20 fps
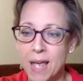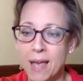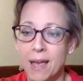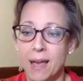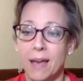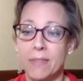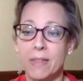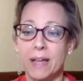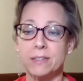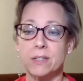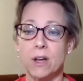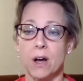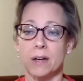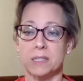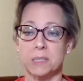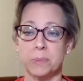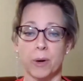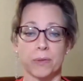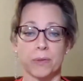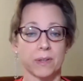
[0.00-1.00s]
And that's
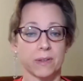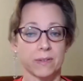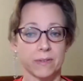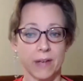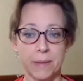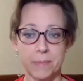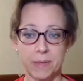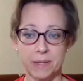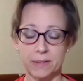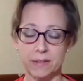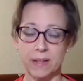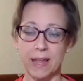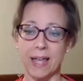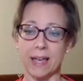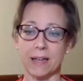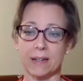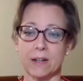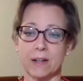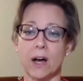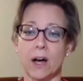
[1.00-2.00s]
caused both excitement
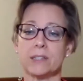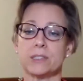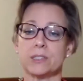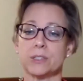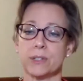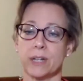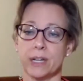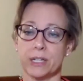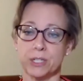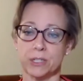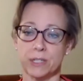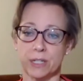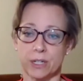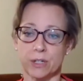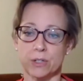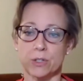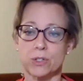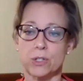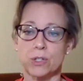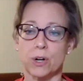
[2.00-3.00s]
and consternation and
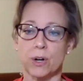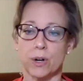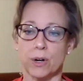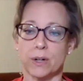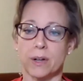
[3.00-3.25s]
concern